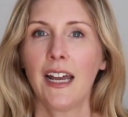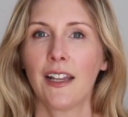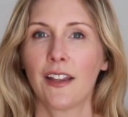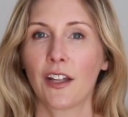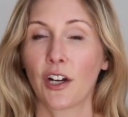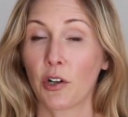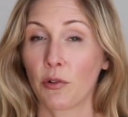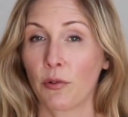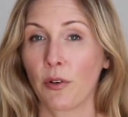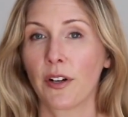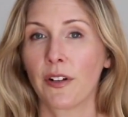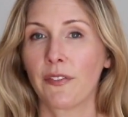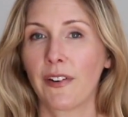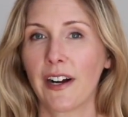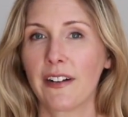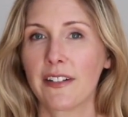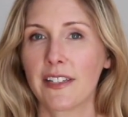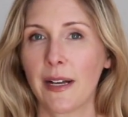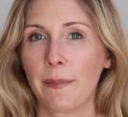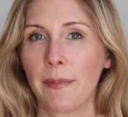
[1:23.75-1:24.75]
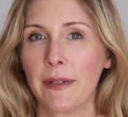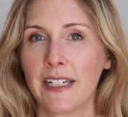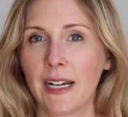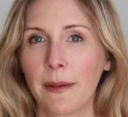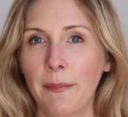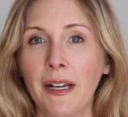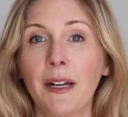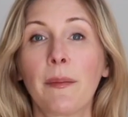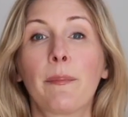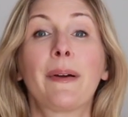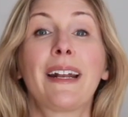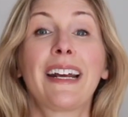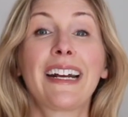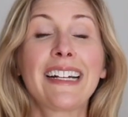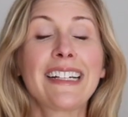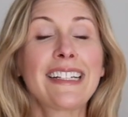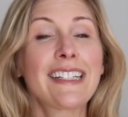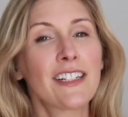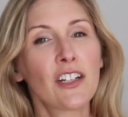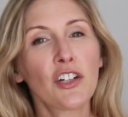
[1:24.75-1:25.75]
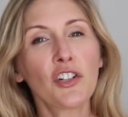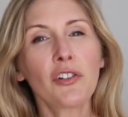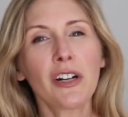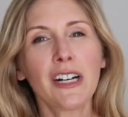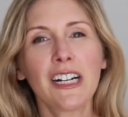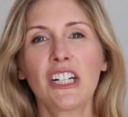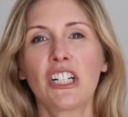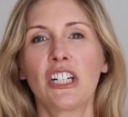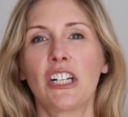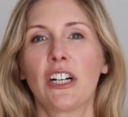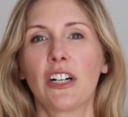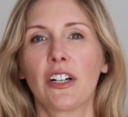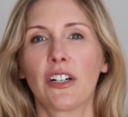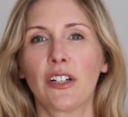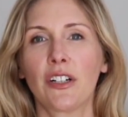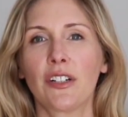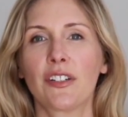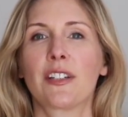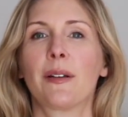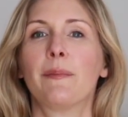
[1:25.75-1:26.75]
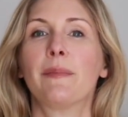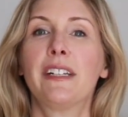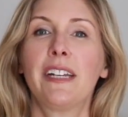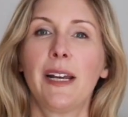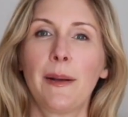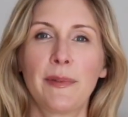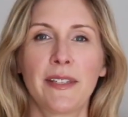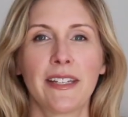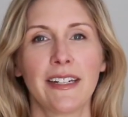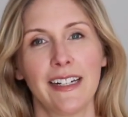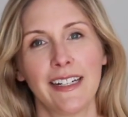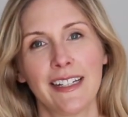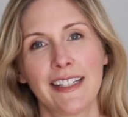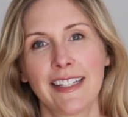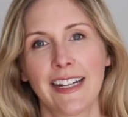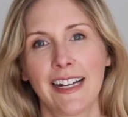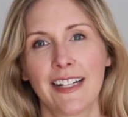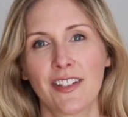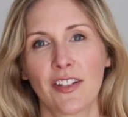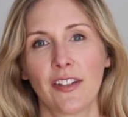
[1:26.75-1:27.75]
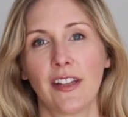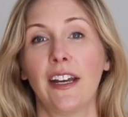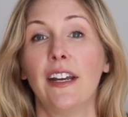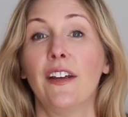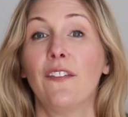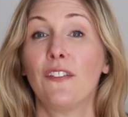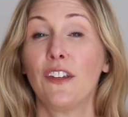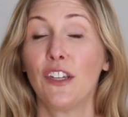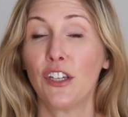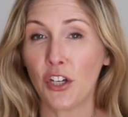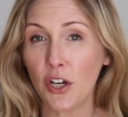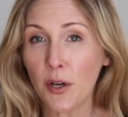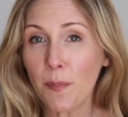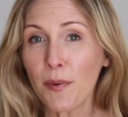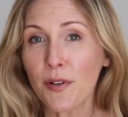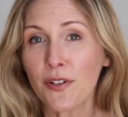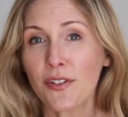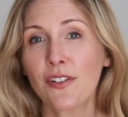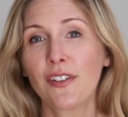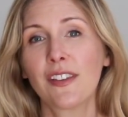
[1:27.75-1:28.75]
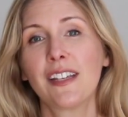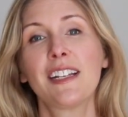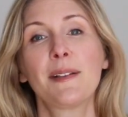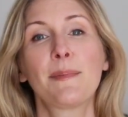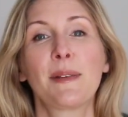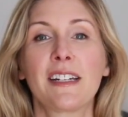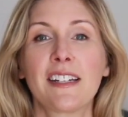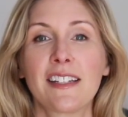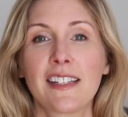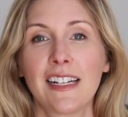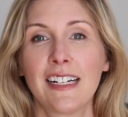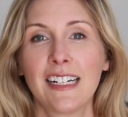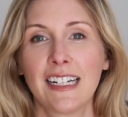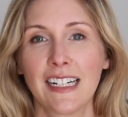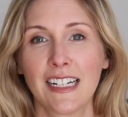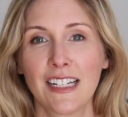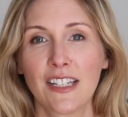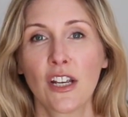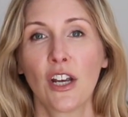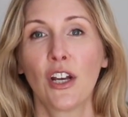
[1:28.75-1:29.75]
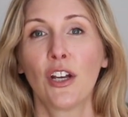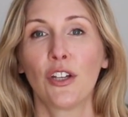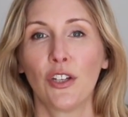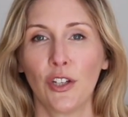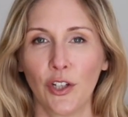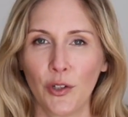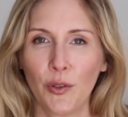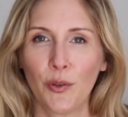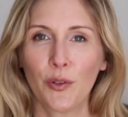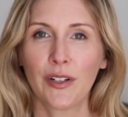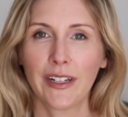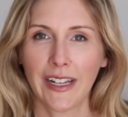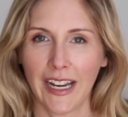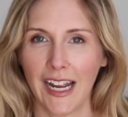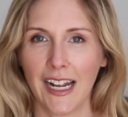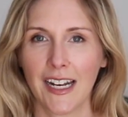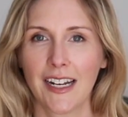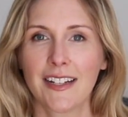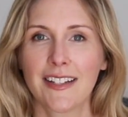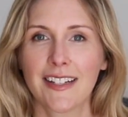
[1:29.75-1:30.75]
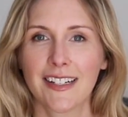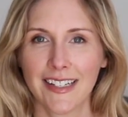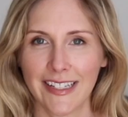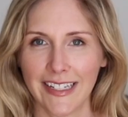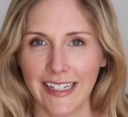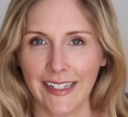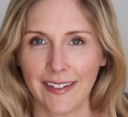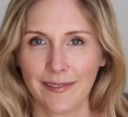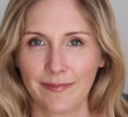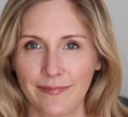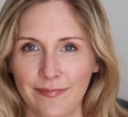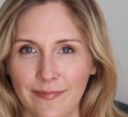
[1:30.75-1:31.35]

the coronavirus epidemic, but I can still try to share some tips and insights so that if you pursue these business ideas, you can succeed.